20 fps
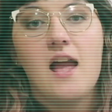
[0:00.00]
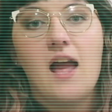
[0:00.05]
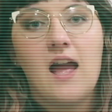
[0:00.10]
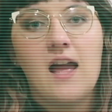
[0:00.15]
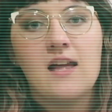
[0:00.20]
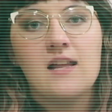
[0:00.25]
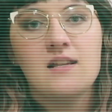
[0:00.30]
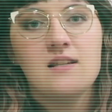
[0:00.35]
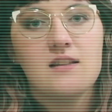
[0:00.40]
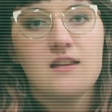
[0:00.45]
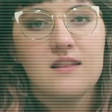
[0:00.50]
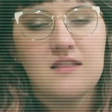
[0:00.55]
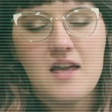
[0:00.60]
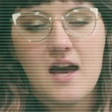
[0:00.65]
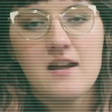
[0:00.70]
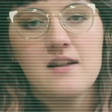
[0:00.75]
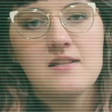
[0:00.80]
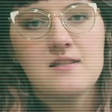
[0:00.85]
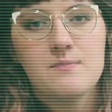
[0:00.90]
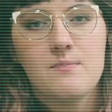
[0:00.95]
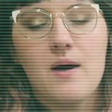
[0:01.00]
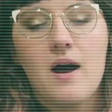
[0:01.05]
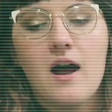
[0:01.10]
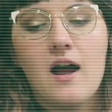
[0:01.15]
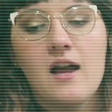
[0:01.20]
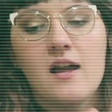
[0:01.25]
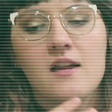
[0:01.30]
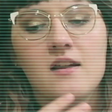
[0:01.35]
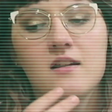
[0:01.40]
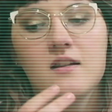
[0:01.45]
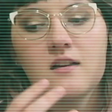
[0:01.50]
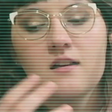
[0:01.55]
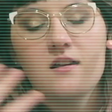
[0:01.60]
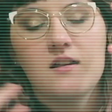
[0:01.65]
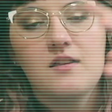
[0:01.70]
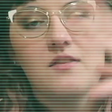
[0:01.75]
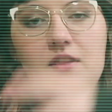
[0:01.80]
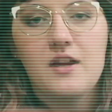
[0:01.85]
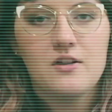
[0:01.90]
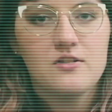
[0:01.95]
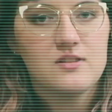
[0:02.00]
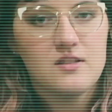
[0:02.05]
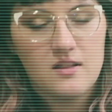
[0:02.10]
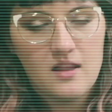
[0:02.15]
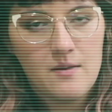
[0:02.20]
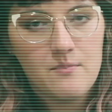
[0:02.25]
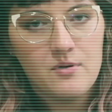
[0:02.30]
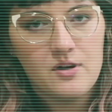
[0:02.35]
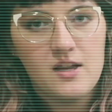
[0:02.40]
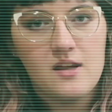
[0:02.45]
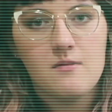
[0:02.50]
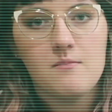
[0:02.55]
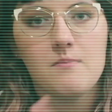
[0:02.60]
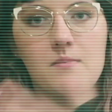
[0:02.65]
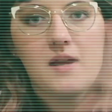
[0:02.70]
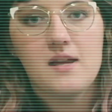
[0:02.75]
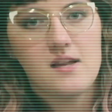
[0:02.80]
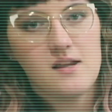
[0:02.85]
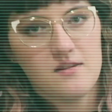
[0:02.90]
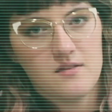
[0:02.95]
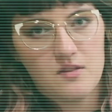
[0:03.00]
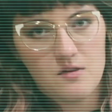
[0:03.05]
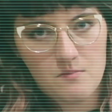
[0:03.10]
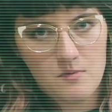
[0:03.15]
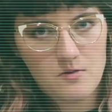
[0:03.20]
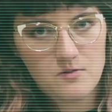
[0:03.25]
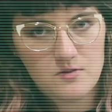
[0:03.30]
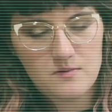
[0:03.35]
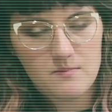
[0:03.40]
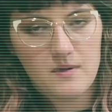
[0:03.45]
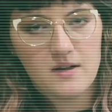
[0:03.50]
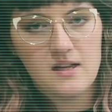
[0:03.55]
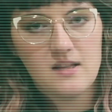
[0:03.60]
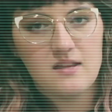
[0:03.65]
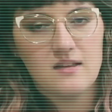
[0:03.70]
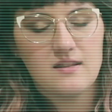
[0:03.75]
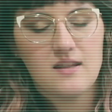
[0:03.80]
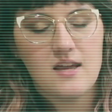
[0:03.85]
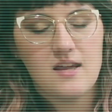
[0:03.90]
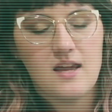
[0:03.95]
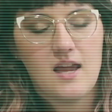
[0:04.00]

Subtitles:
and that is by their celebrity making the most money that they